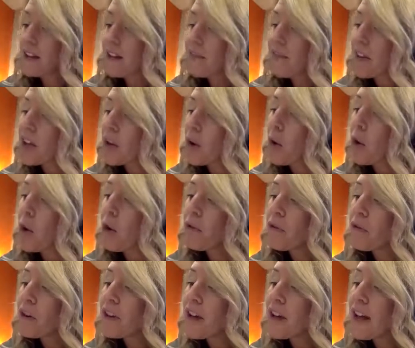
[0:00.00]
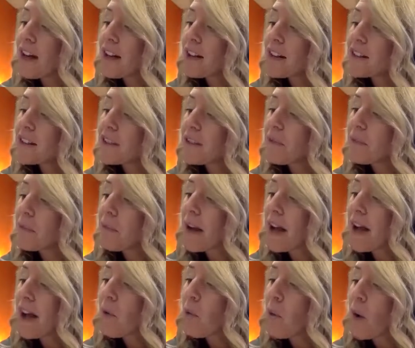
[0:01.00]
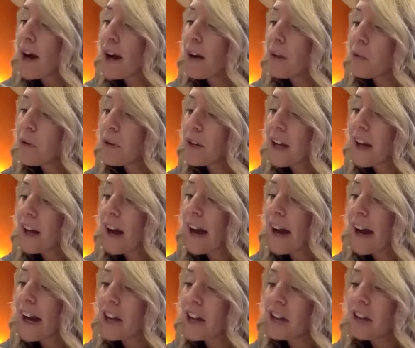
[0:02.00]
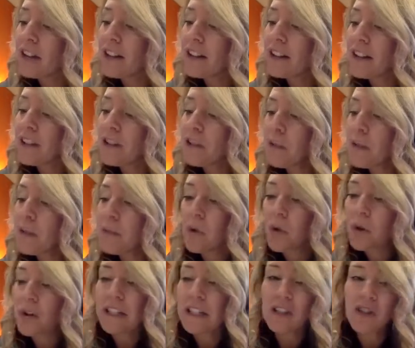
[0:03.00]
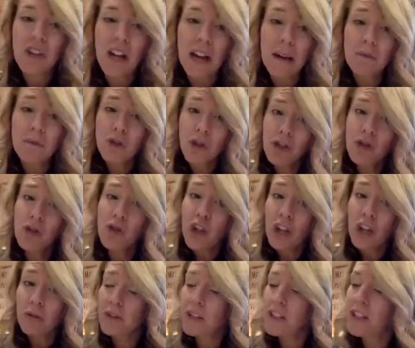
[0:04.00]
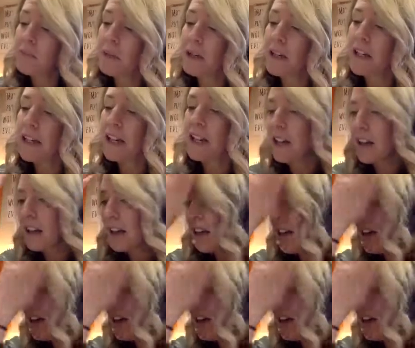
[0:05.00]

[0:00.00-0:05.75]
if I go over on X, Y will get higher a little bit more each time, just generally speaking.